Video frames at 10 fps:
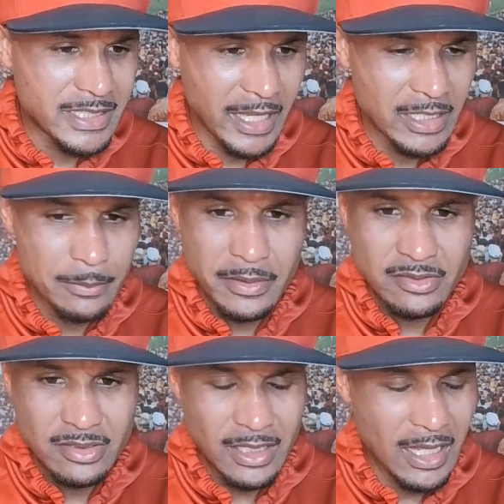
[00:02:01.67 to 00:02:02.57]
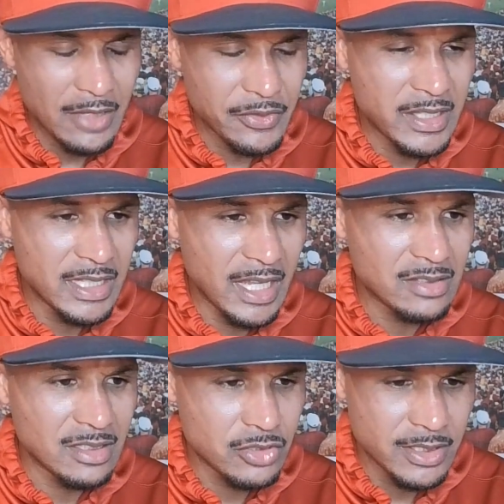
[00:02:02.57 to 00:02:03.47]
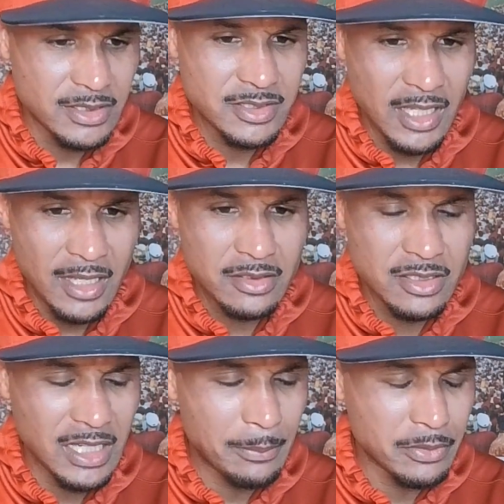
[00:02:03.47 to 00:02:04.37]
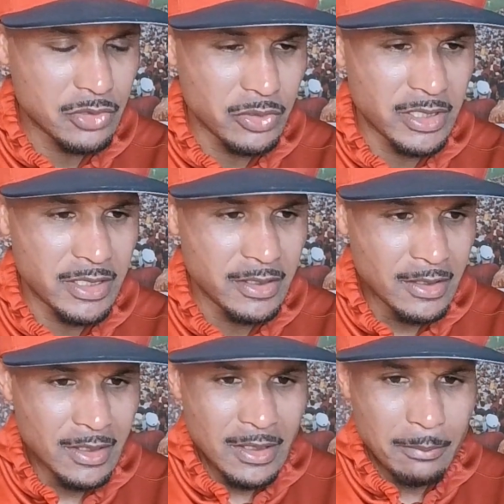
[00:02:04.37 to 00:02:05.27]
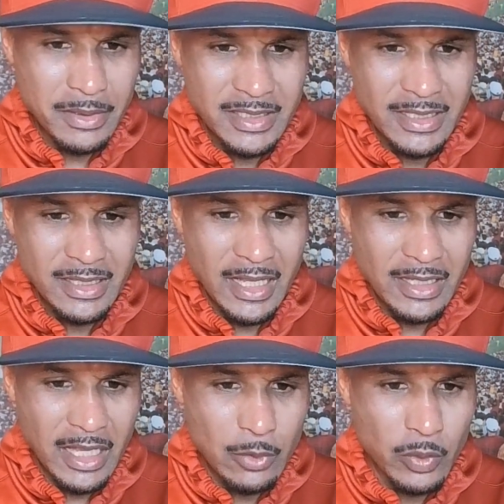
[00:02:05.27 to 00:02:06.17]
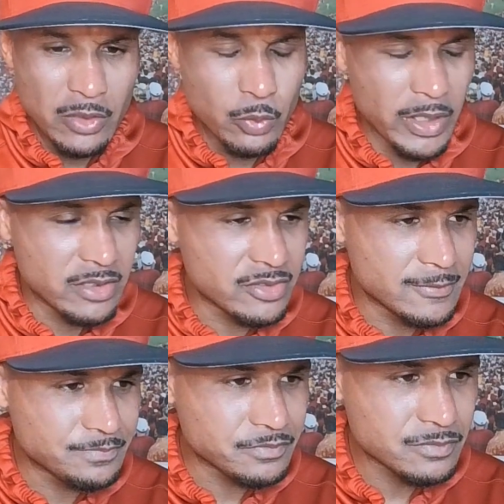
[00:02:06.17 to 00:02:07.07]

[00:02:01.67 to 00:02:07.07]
and Caleb is, I think he has a good shot, good opportunity. But then at, at what risk?